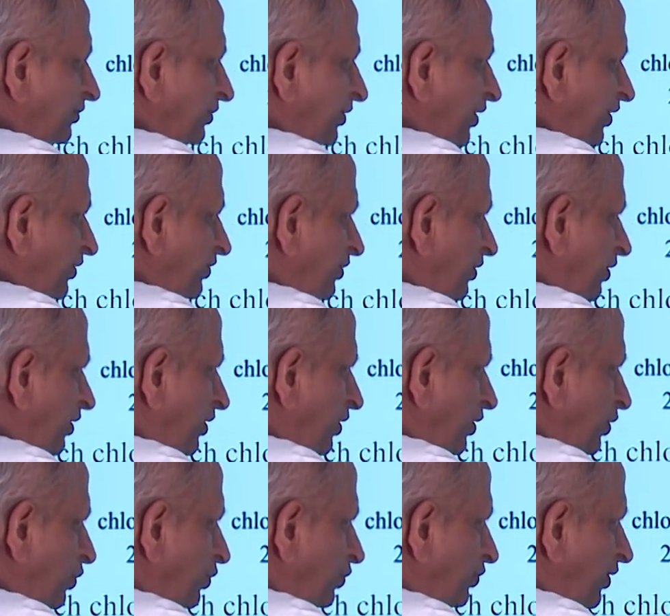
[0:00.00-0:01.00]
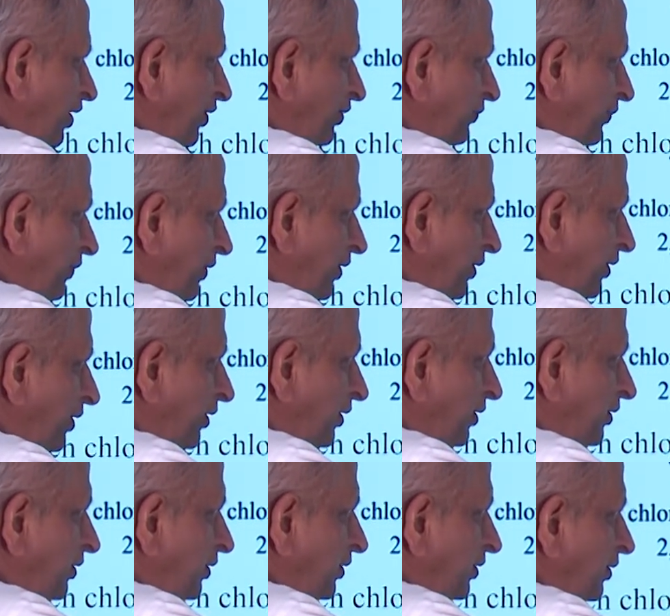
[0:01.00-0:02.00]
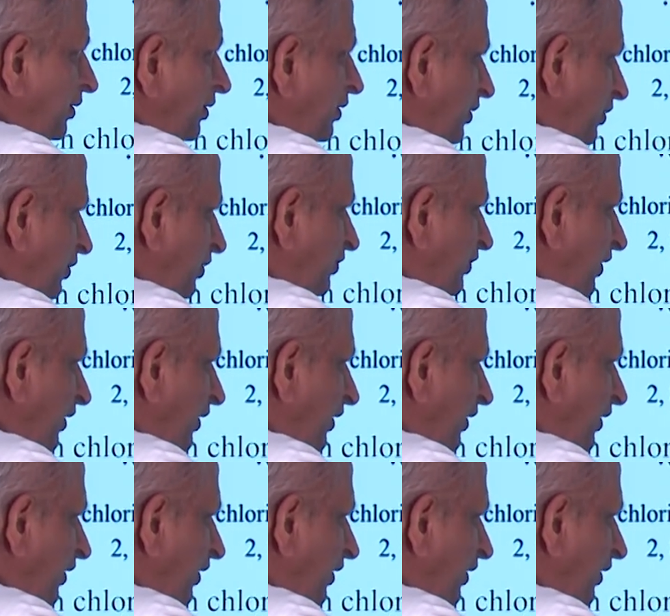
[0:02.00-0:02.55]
This loses one, this